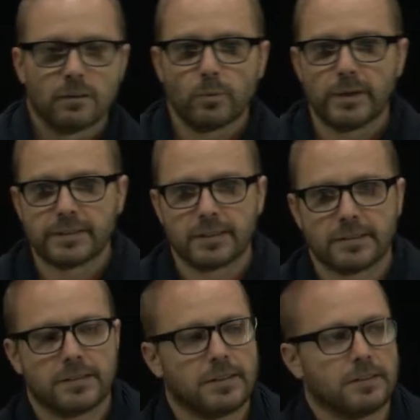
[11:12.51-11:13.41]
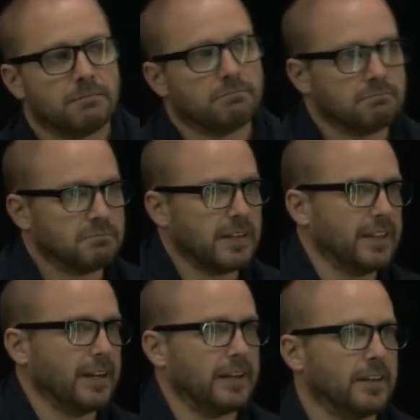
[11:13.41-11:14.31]
week 16. And
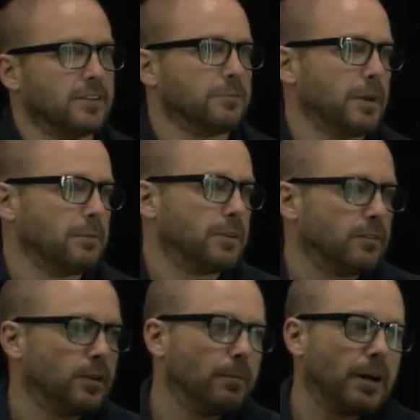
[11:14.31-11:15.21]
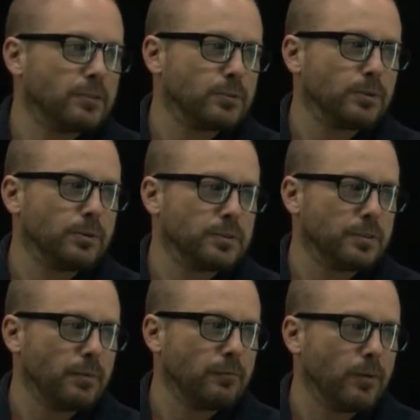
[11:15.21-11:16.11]
then I guess maybe even a module with
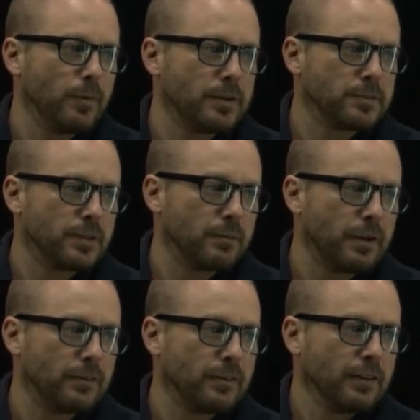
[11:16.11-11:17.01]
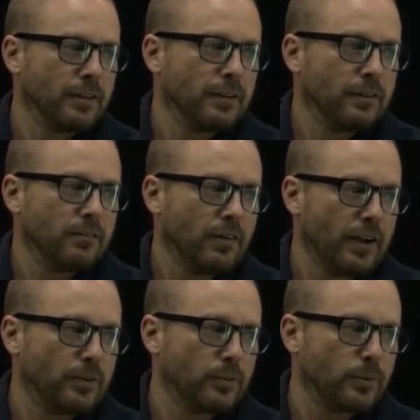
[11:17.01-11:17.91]
some information about
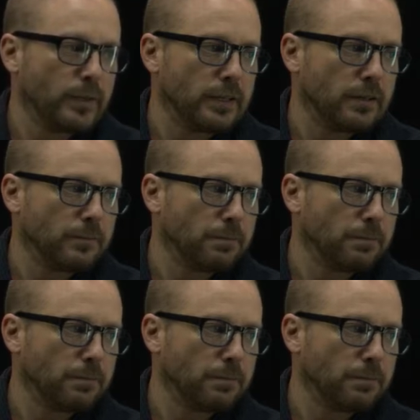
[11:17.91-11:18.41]
finals week.